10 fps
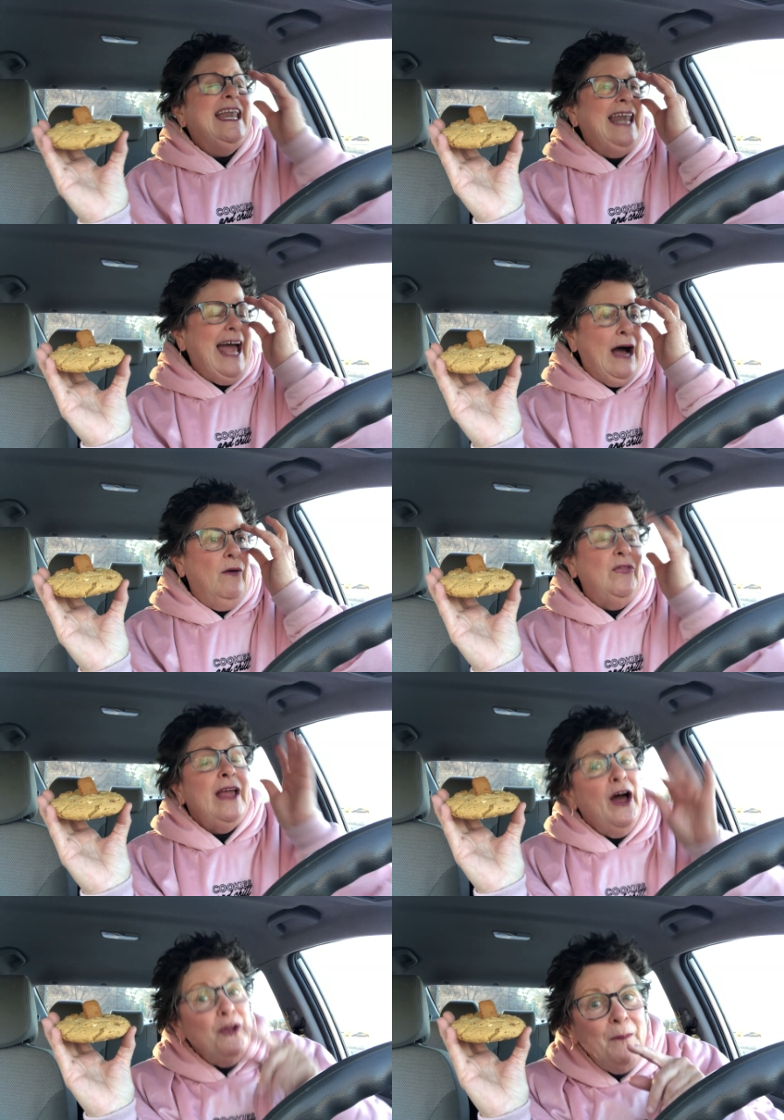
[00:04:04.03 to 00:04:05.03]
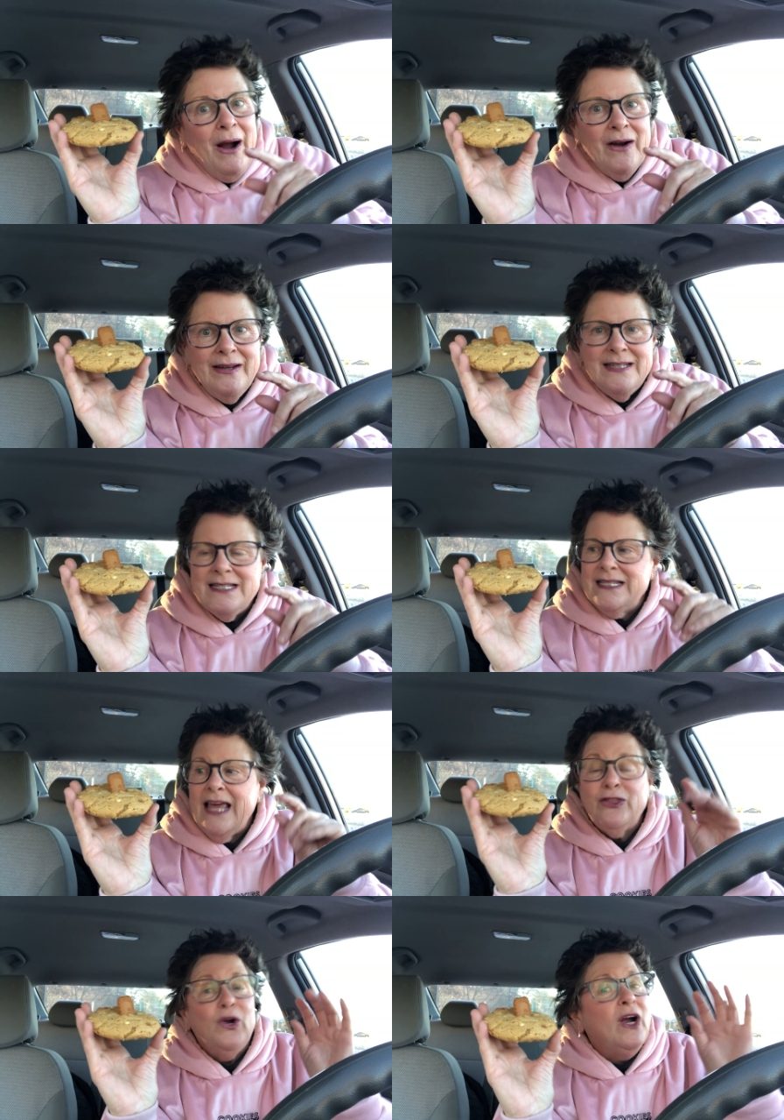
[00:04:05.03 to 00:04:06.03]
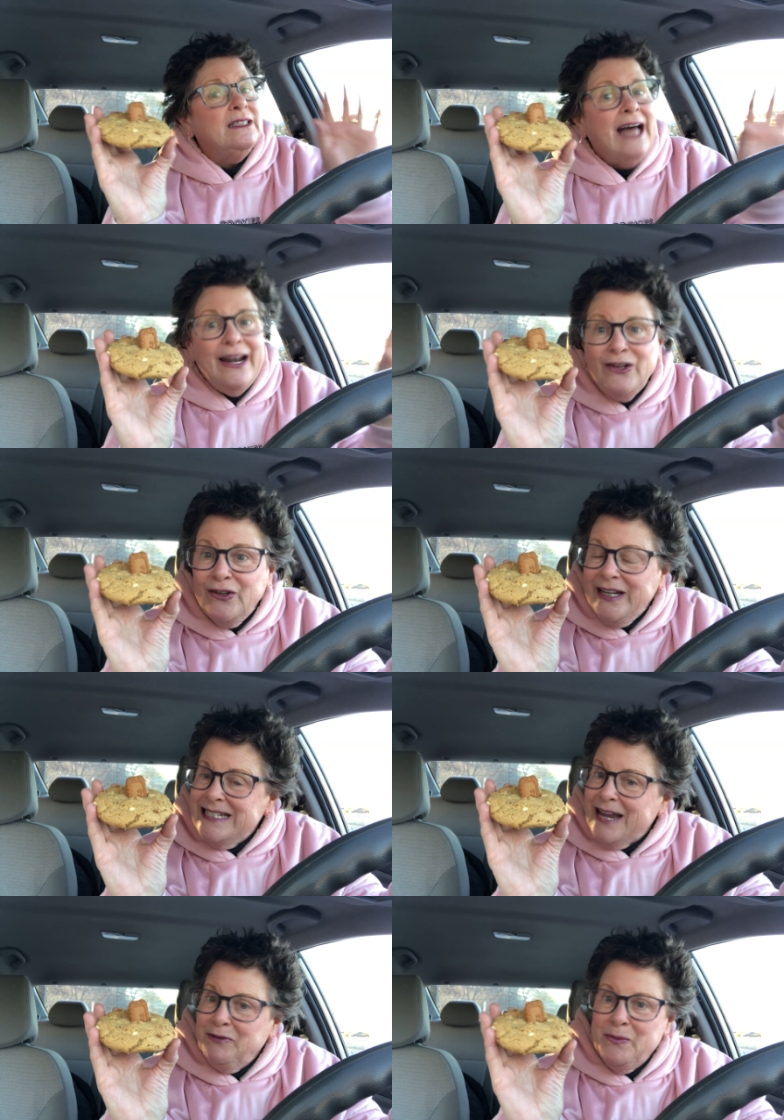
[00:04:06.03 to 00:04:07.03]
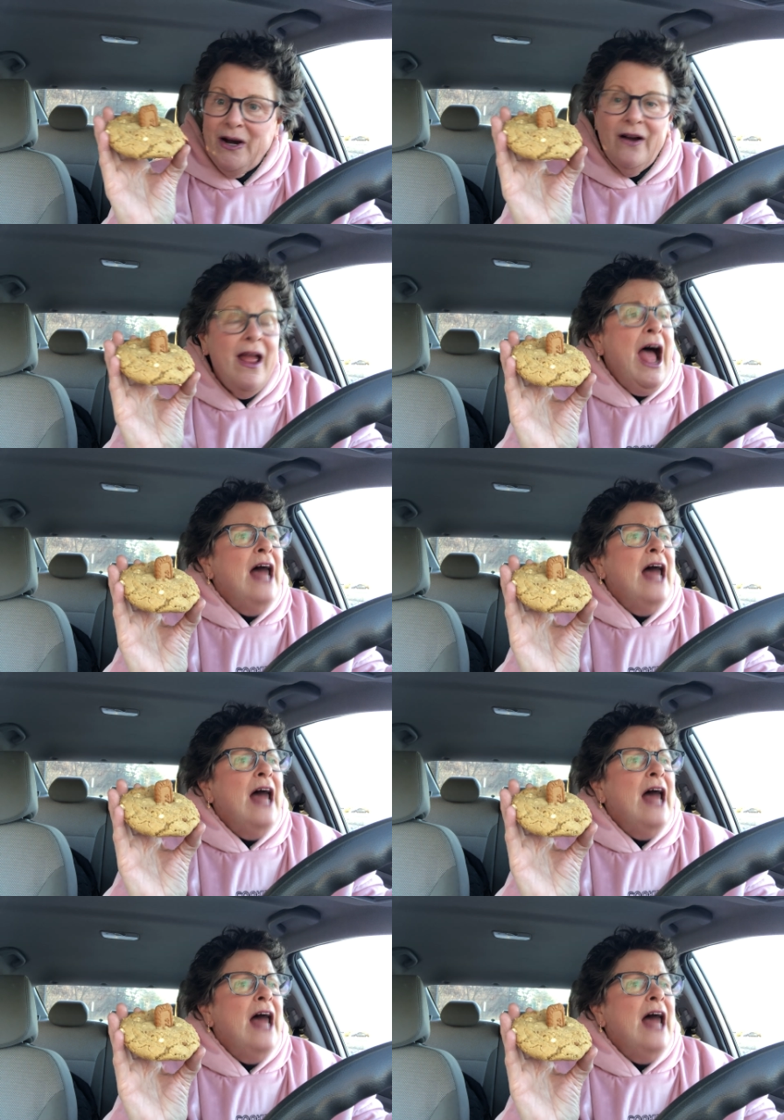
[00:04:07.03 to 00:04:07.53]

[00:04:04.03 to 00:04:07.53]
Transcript: Now, the other part is that there are a lot of cookies everywhere.